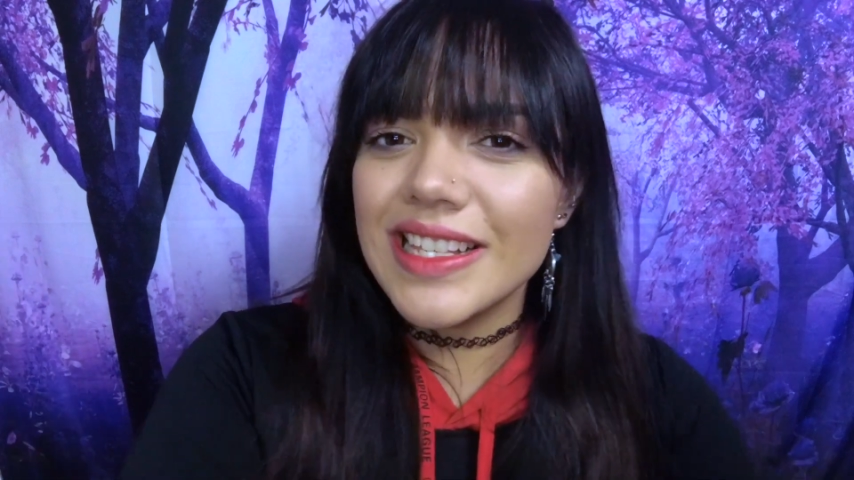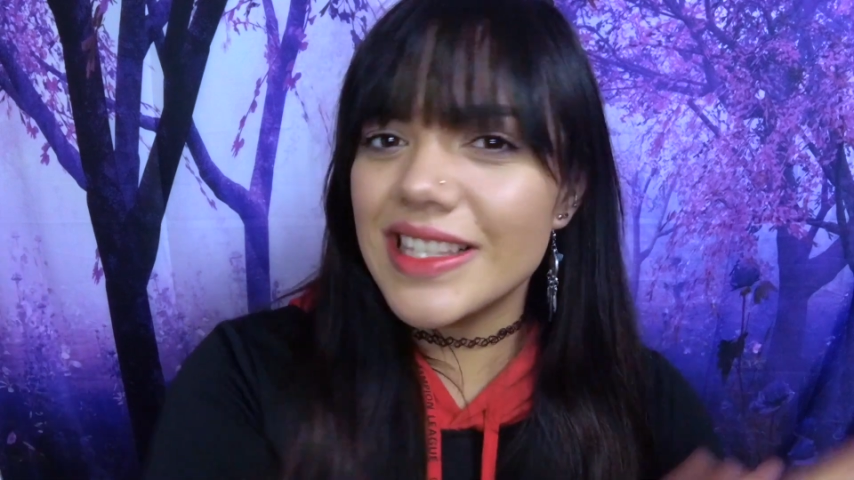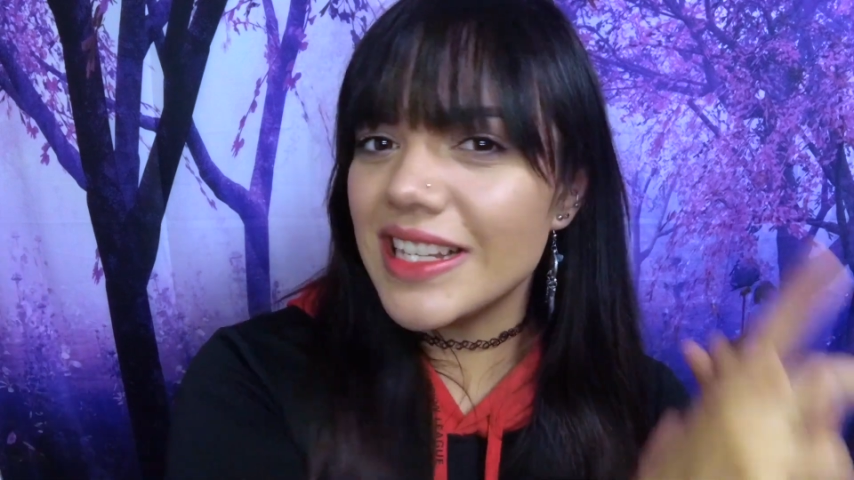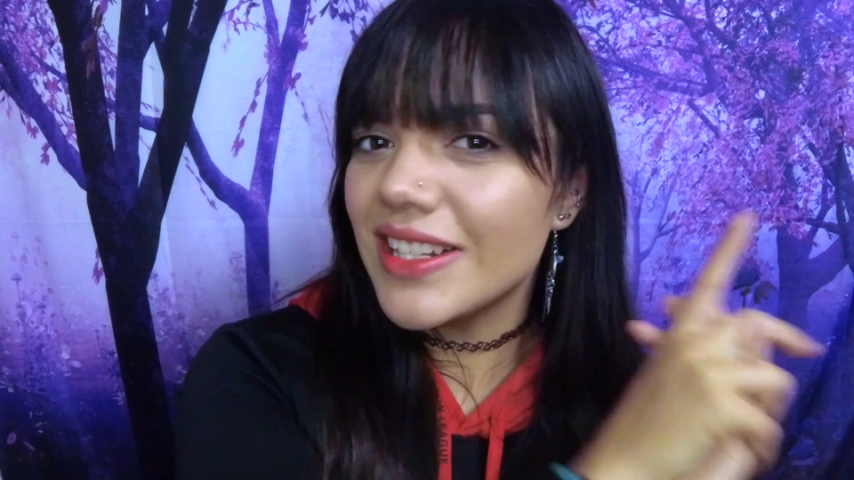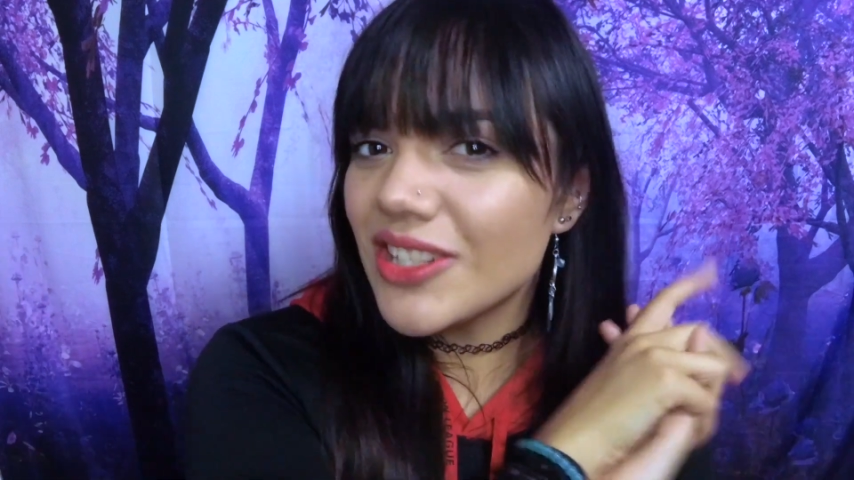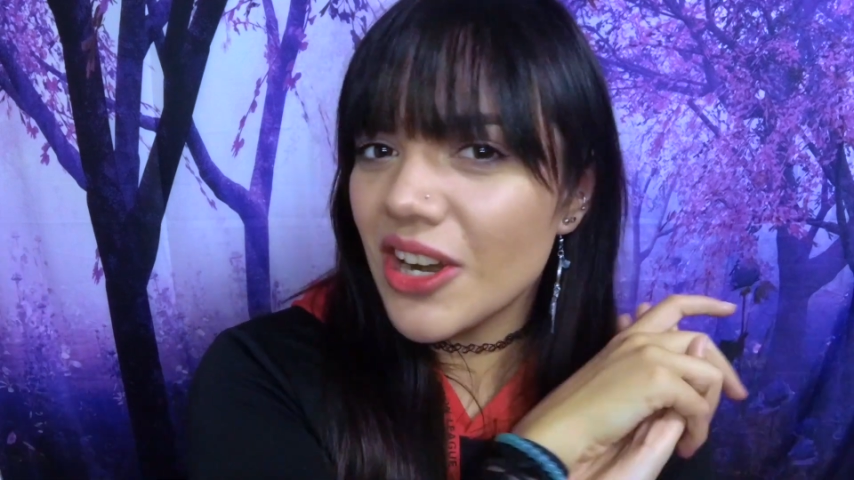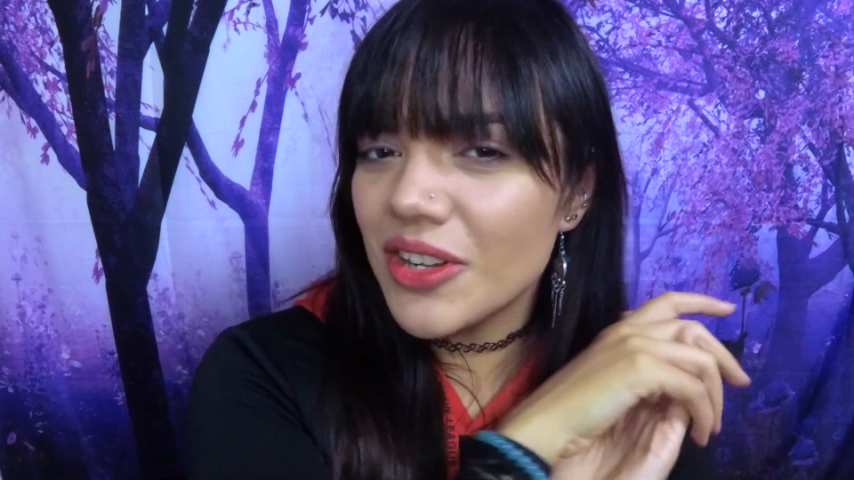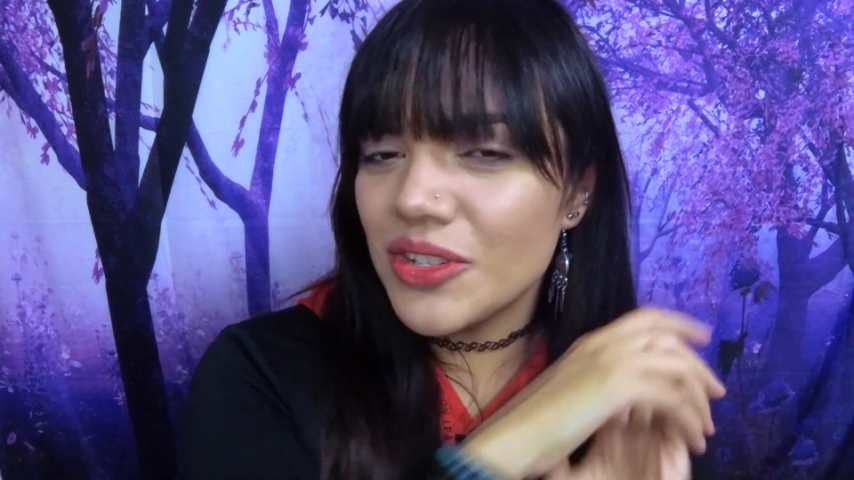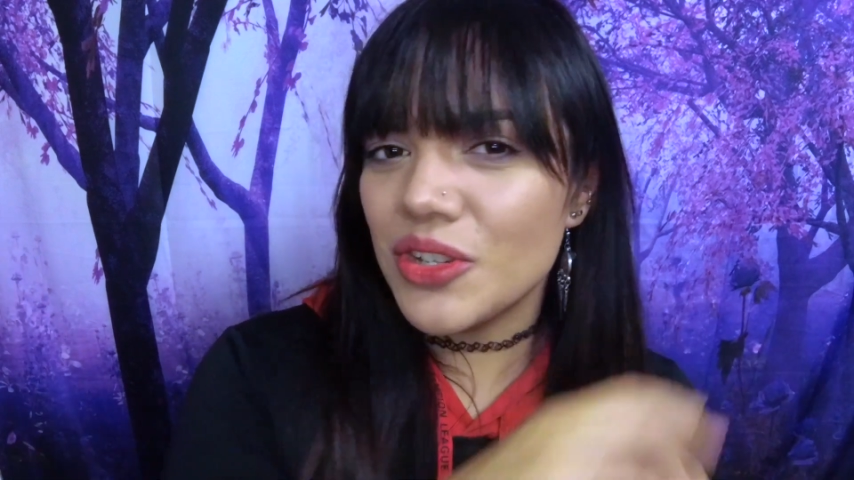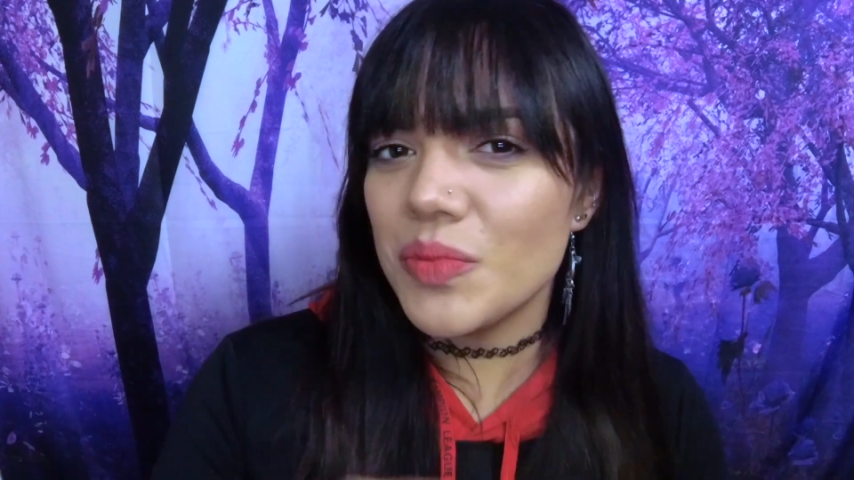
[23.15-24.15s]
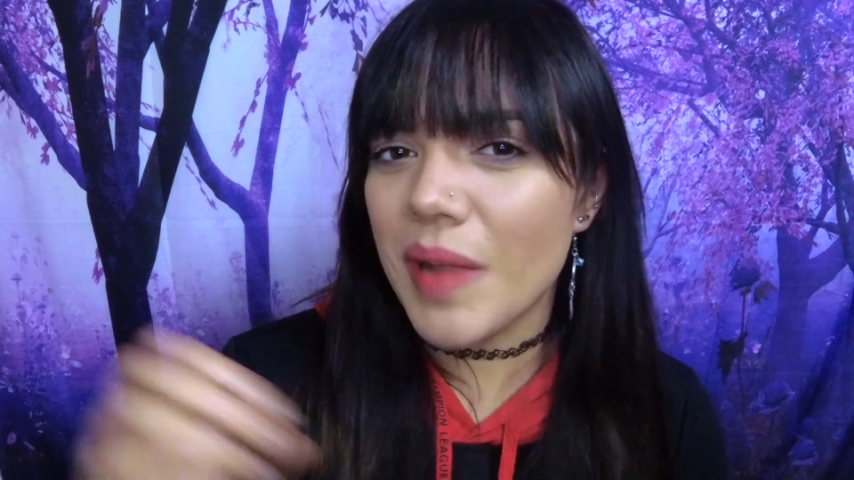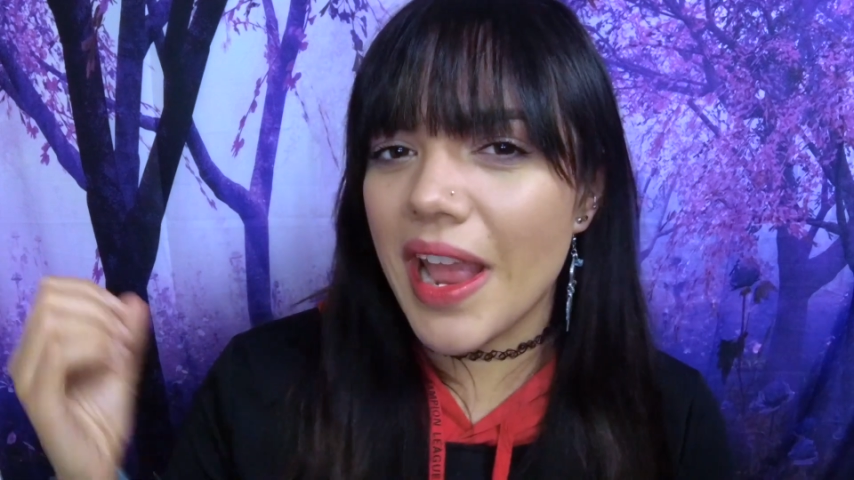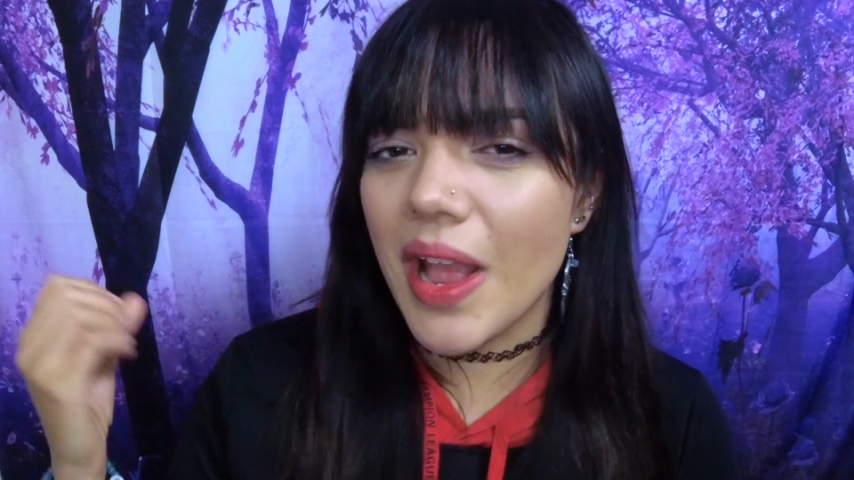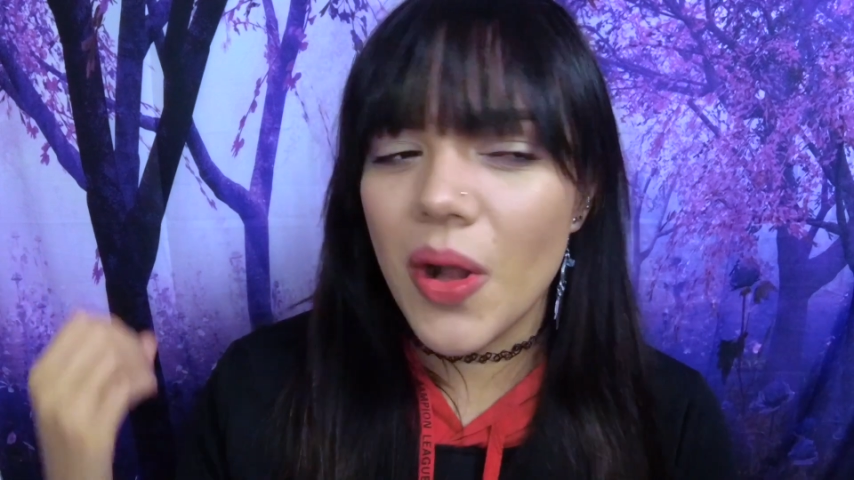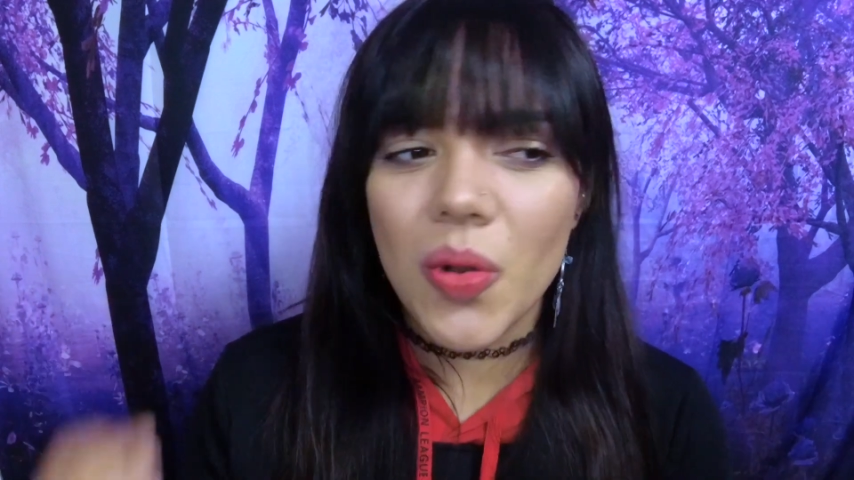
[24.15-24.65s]
is the start to
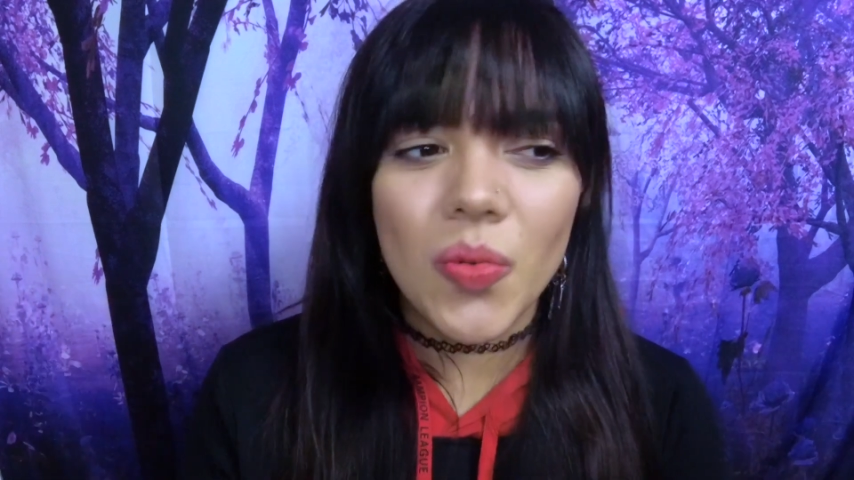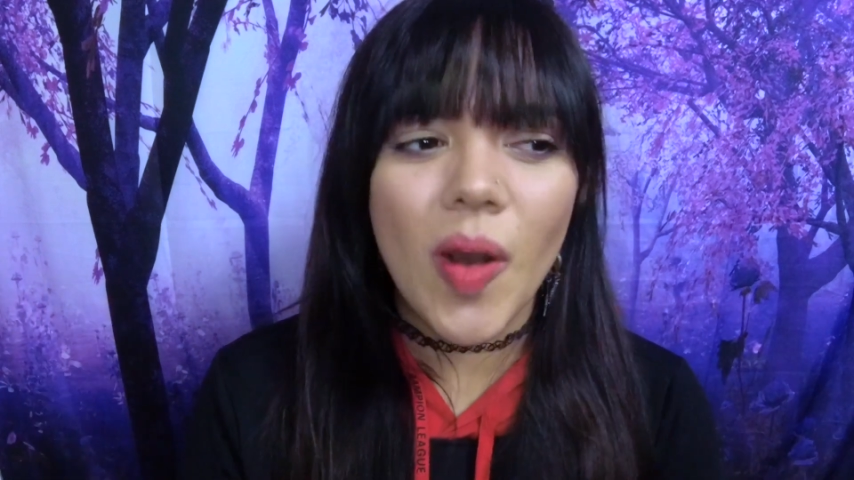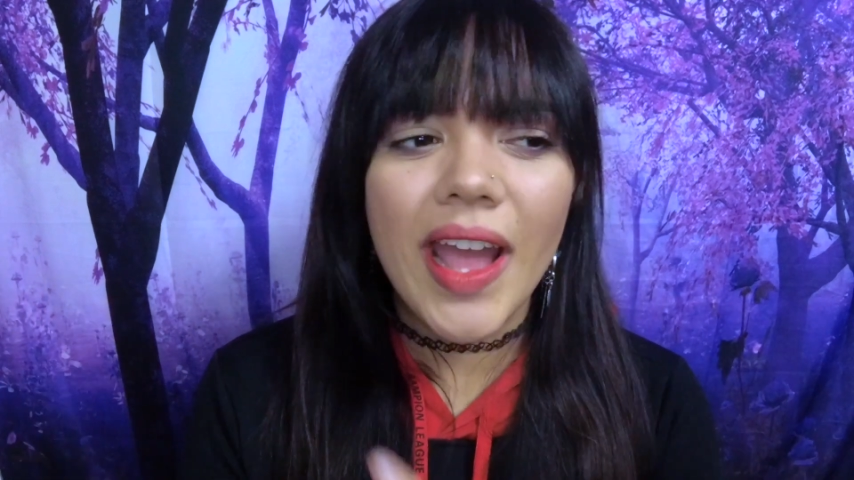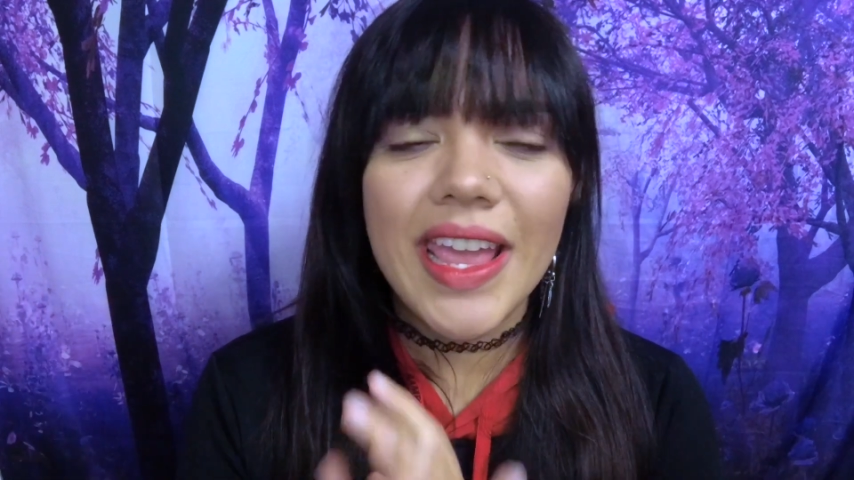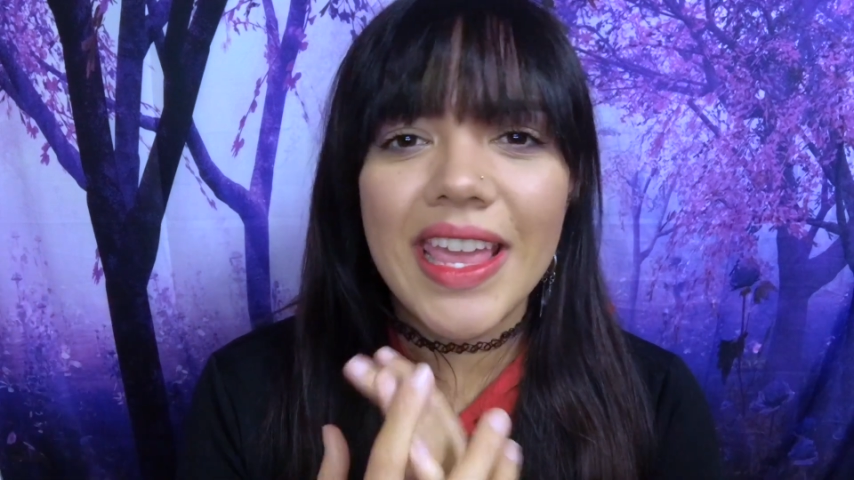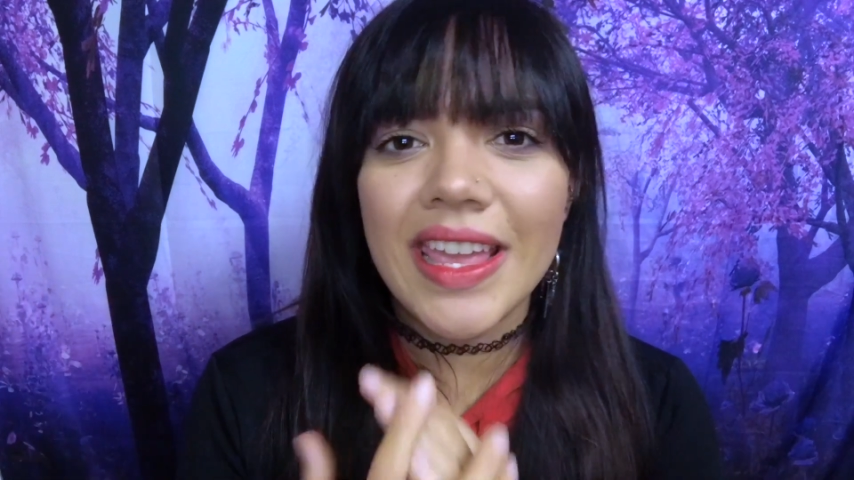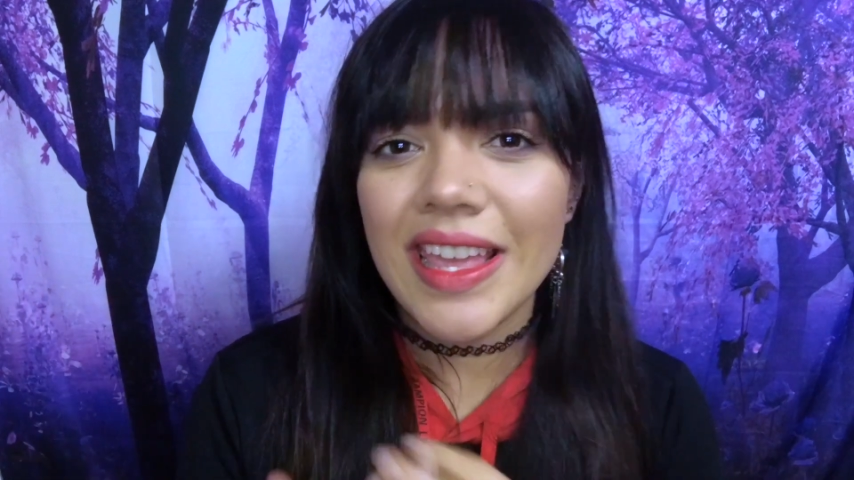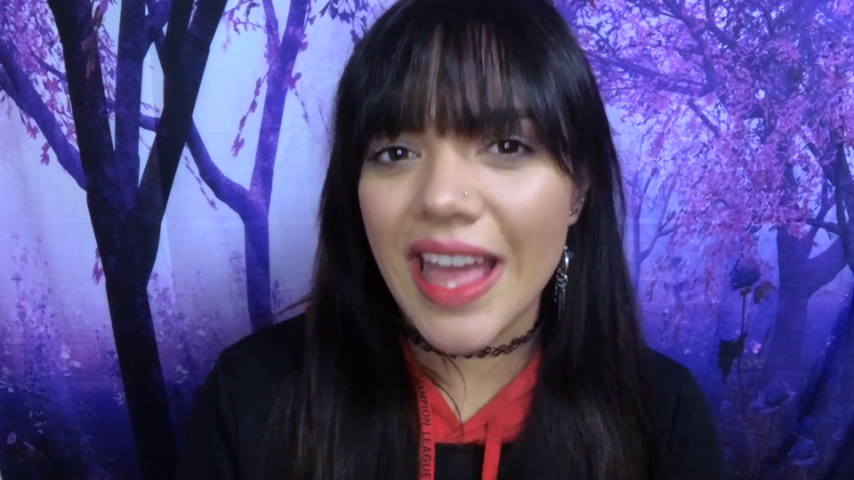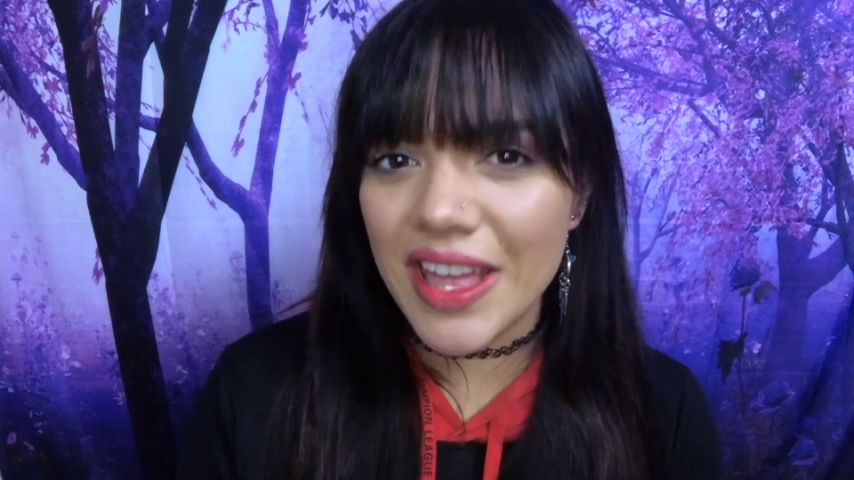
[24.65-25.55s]
my Hawaii